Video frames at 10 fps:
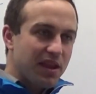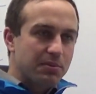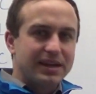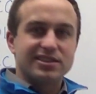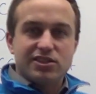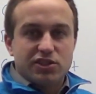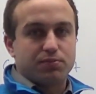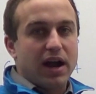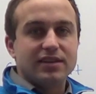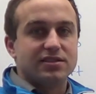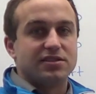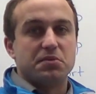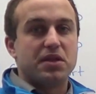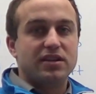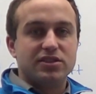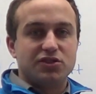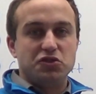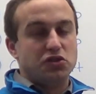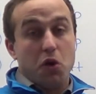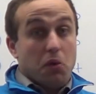because it surprises them. They
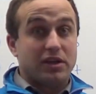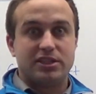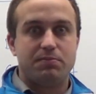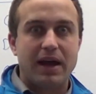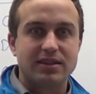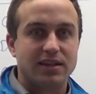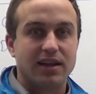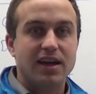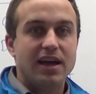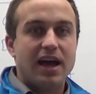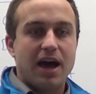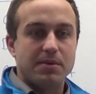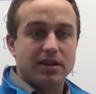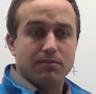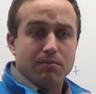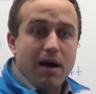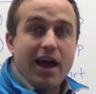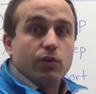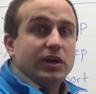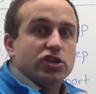just don't expect it. I mean,
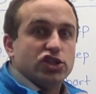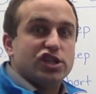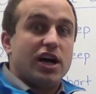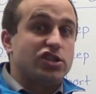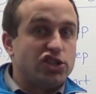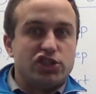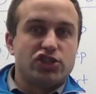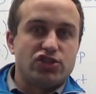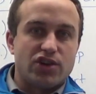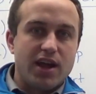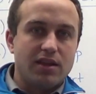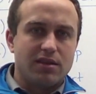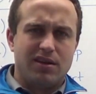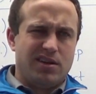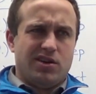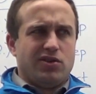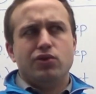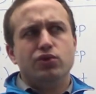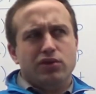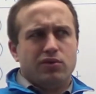my weaker shot to your strength,
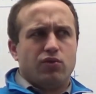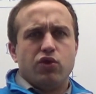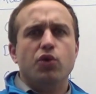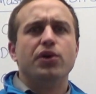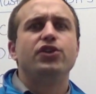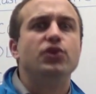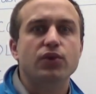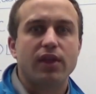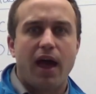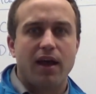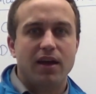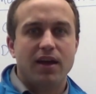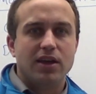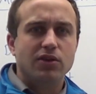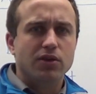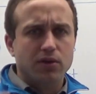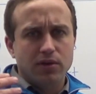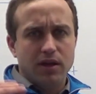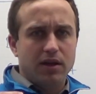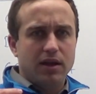who would do that?
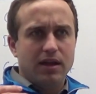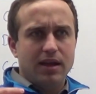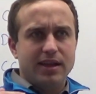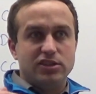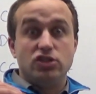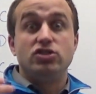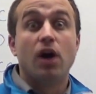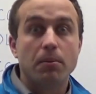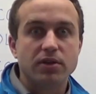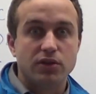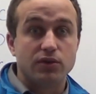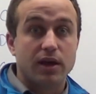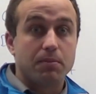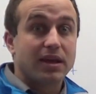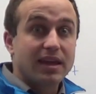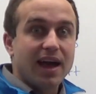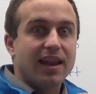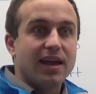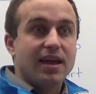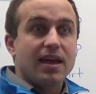It's dumb to do that, but
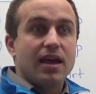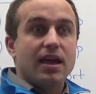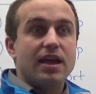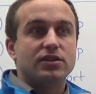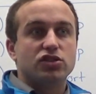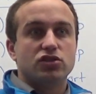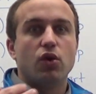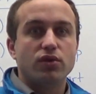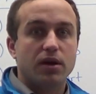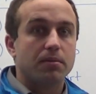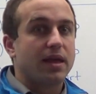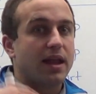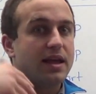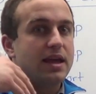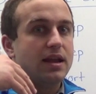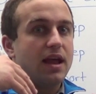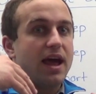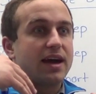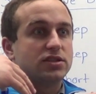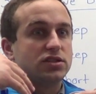yet it's so dumb that it
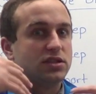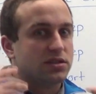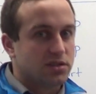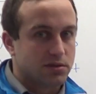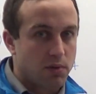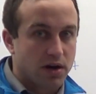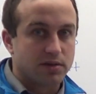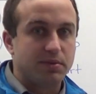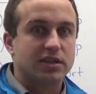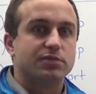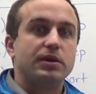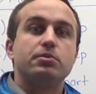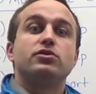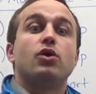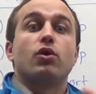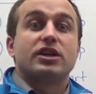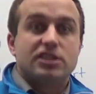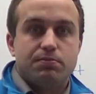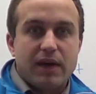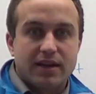actually is smart because people don't
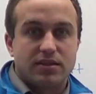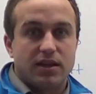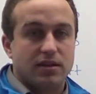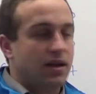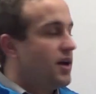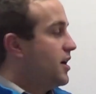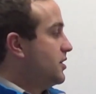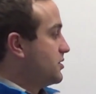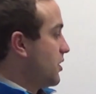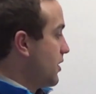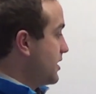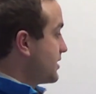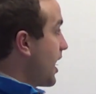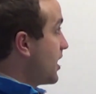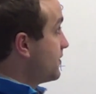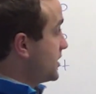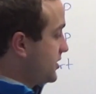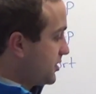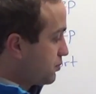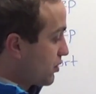expect it. So it's kind of a
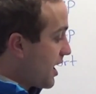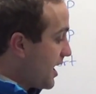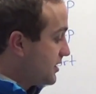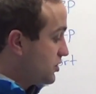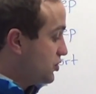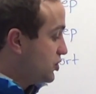surprise. You